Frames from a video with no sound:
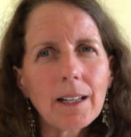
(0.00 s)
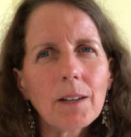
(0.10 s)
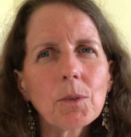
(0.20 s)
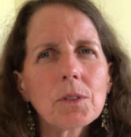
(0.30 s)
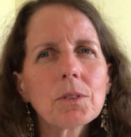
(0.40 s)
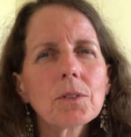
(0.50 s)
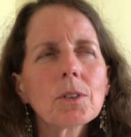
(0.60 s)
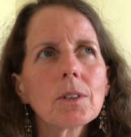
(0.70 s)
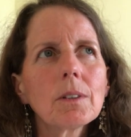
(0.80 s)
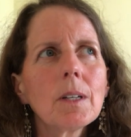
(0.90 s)
I
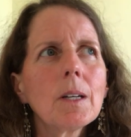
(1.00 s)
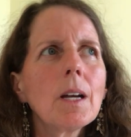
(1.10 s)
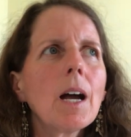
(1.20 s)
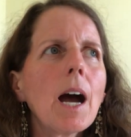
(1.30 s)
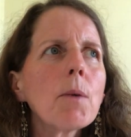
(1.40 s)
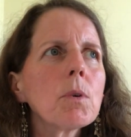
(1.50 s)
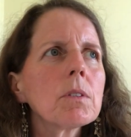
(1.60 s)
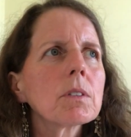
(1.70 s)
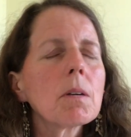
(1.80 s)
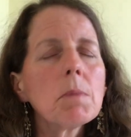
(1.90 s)

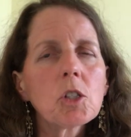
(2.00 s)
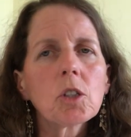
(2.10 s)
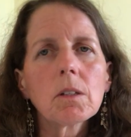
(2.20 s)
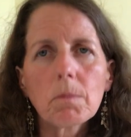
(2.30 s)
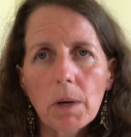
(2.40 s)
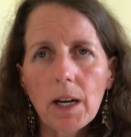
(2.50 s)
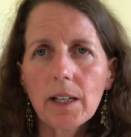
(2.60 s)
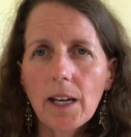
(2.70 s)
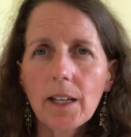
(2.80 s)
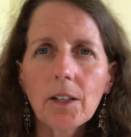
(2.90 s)
was commissioned by
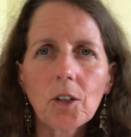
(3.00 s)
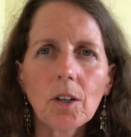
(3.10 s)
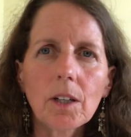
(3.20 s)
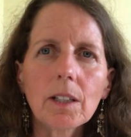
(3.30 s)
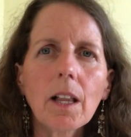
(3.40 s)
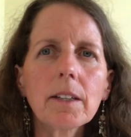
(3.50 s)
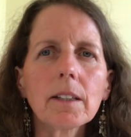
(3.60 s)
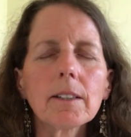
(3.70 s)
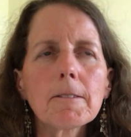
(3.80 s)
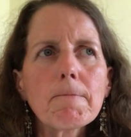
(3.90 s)
an editor in
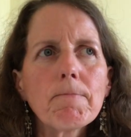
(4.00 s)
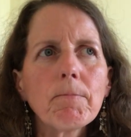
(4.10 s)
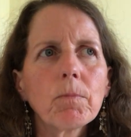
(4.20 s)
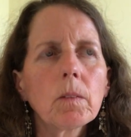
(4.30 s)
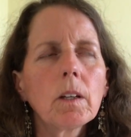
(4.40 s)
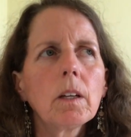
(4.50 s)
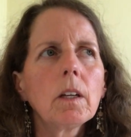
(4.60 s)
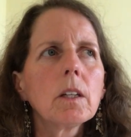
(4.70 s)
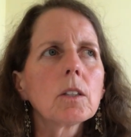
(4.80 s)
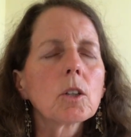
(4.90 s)
London
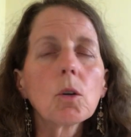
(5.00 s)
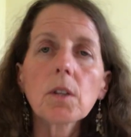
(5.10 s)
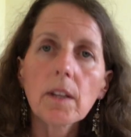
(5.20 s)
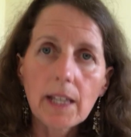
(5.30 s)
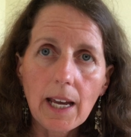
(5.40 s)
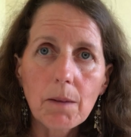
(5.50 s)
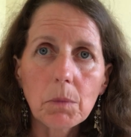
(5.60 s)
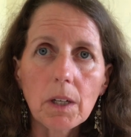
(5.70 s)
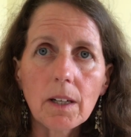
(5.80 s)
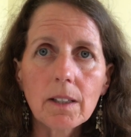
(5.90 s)
to go to the
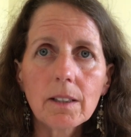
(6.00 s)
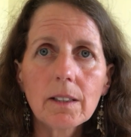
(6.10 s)
Gambia.